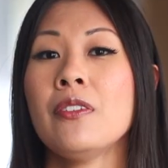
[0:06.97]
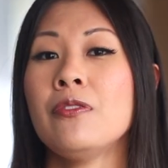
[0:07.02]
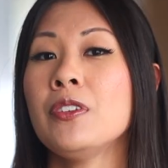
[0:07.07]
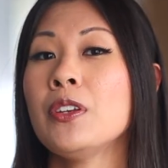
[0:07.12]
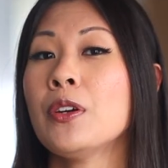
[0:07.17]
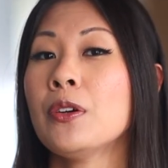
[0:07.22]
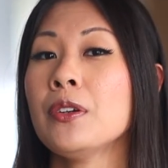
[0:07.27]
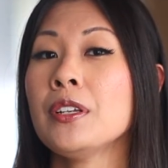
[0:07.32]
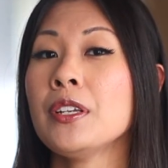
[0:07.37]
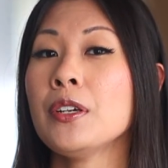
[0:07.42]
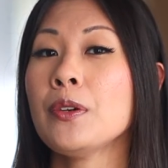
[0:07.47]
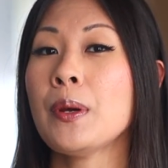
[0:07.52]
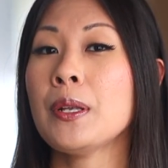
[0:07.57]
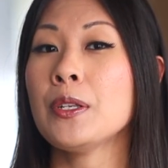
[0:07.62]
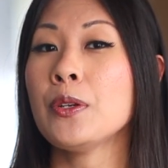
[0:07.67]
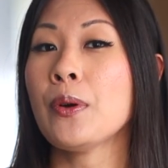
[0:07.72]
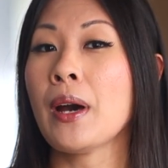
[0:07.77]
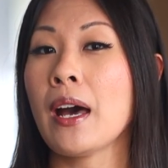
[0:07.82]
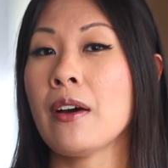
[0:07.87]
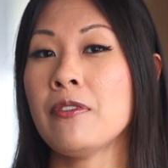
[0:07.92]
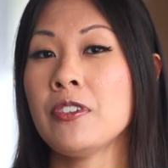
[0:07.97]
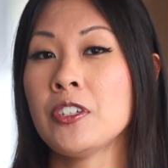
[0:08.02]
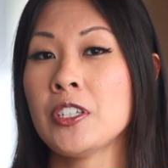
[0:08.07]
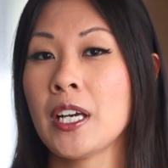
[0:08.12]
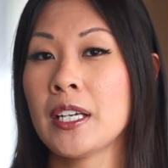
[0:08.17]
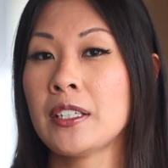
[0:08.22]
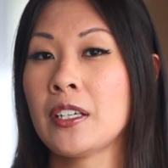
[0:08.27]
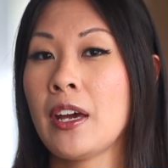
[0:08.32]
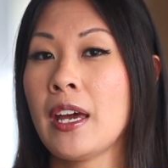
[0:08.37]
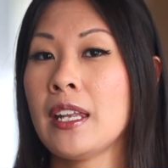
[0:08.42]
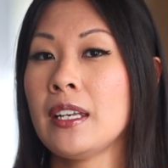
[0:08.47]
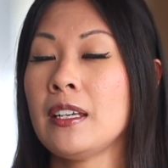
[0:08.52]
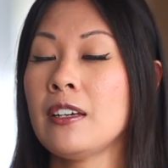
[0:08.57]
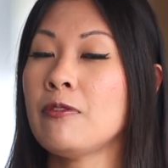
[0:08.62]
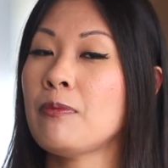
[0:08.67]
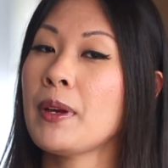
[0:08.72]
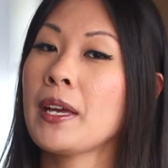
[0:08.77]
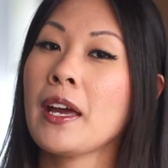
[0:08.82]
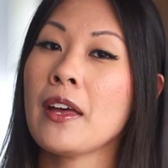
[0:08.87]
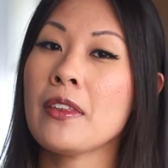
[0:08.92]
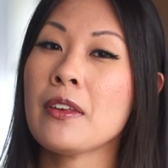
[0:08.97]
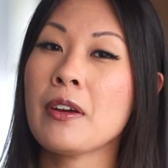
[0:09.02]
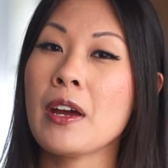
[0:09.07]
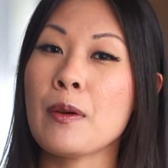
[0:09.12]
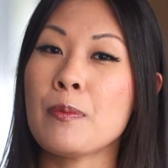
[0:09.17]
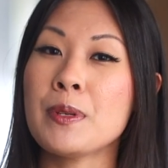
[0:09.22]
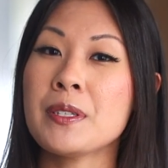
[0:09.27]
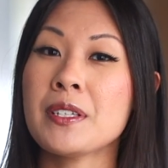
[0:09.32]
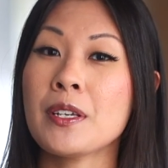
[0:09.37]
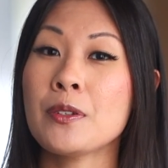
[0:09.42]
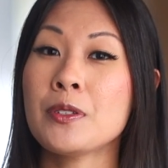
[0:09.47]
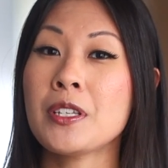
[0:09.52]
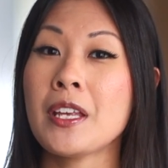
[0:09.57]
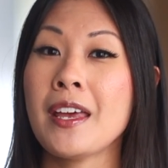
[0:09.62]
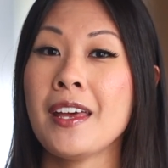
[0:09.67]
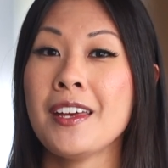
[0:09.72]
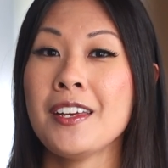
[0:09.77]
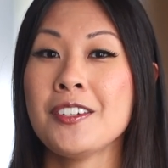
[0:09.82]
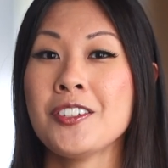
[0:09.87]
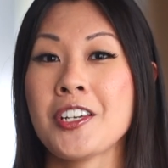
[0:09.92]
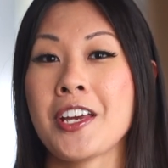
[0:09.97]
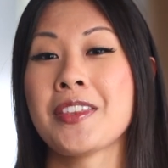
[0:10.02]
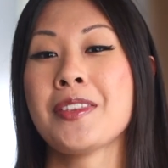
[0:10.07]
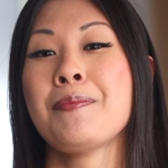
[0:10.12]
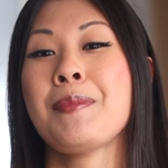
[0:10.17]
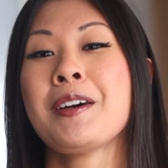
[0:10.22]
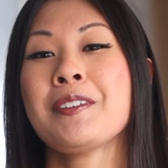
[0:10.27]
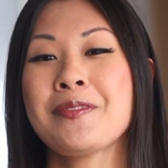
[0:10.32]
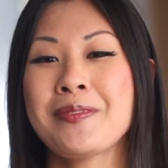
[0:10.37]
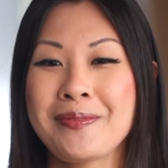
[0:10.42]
If you're new and you haven't checked out any of my other episodes, check them out.